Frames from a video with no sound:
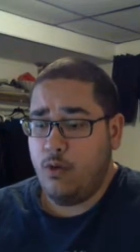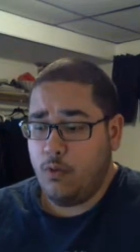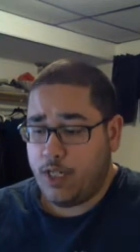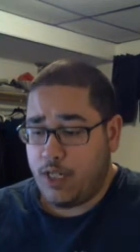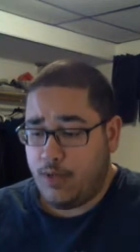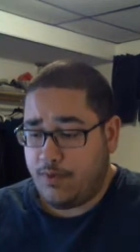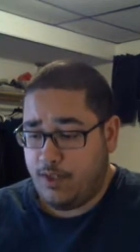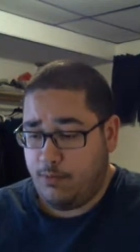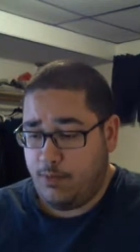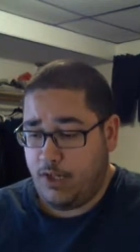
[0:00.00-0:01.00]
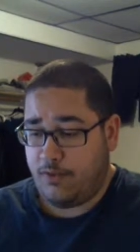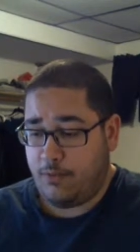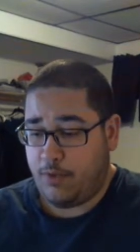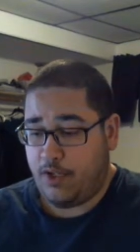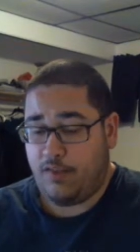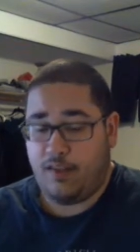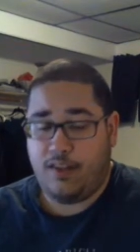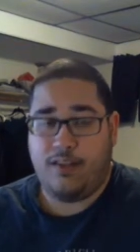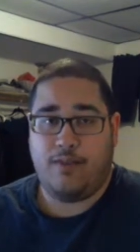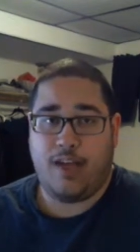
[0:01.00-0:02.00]
When it comes to the bugs, because
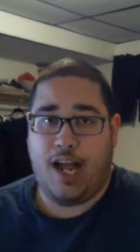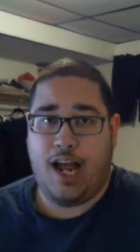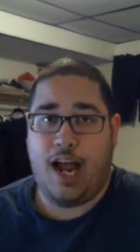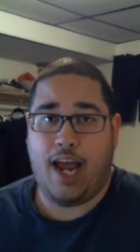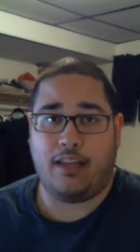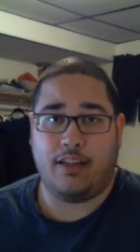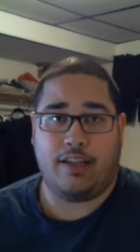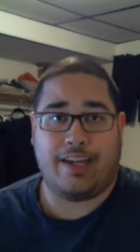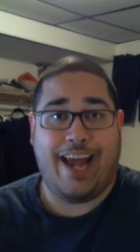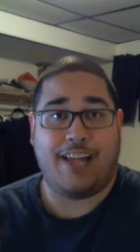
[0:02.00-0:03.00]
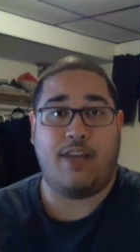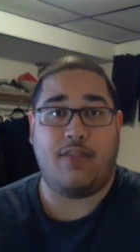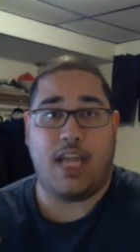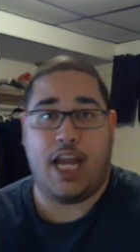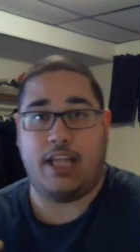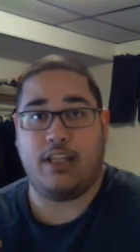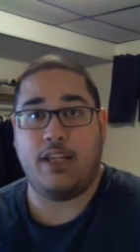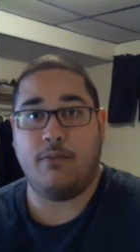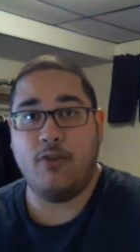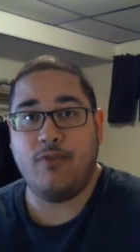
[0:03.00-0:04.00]
I like I love the
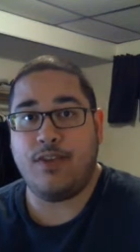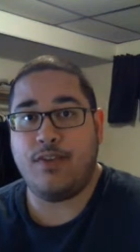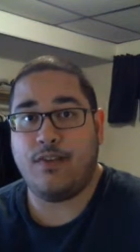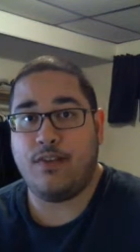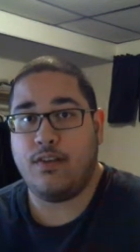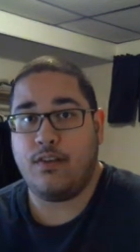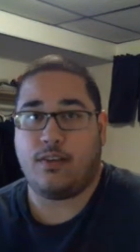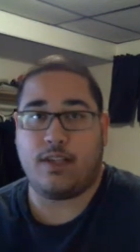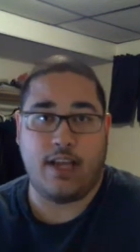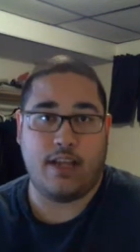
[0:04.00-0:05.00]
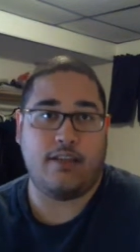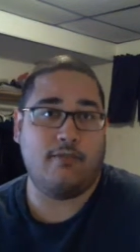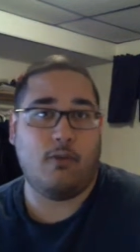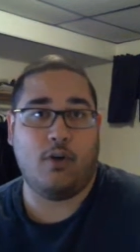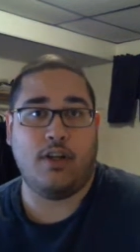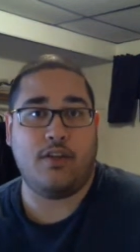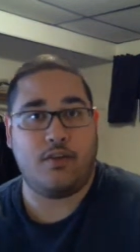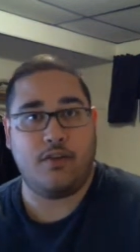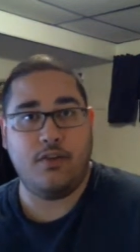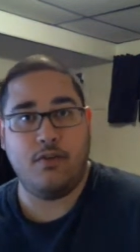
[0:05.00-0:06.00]
Alien movies, like Alien 1,
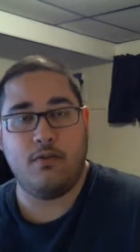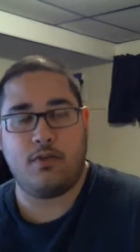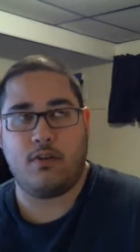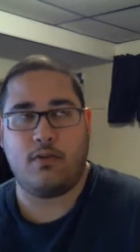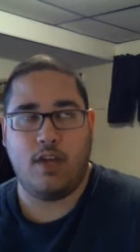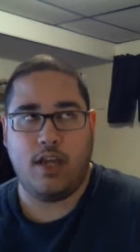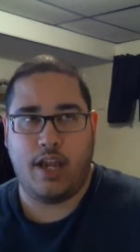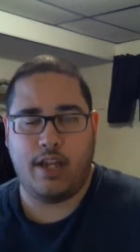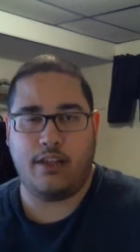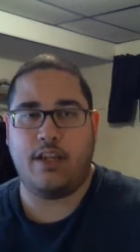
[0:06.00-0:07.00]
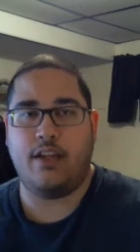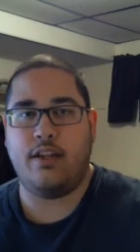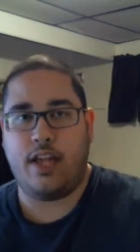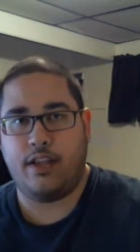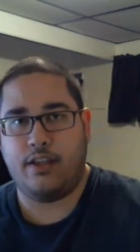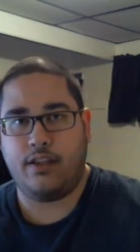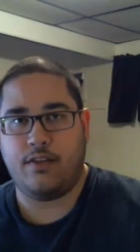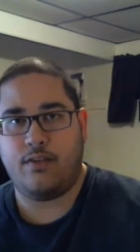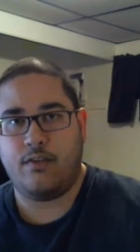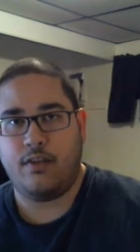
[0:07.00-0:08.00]
2, or Alien,
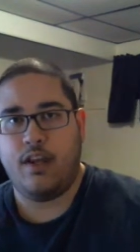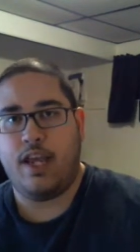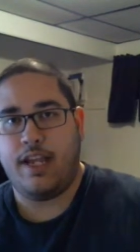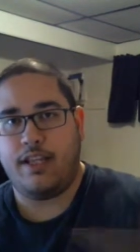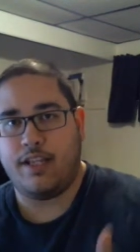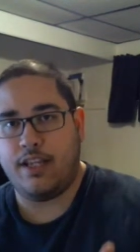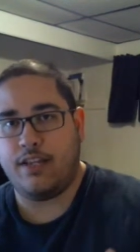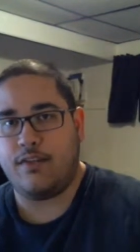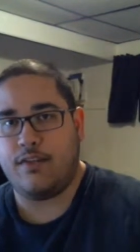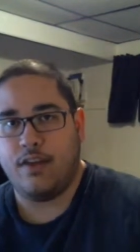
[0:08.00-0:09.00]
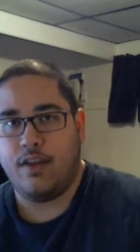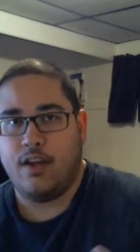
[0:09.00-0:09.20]
Alien, Aliens.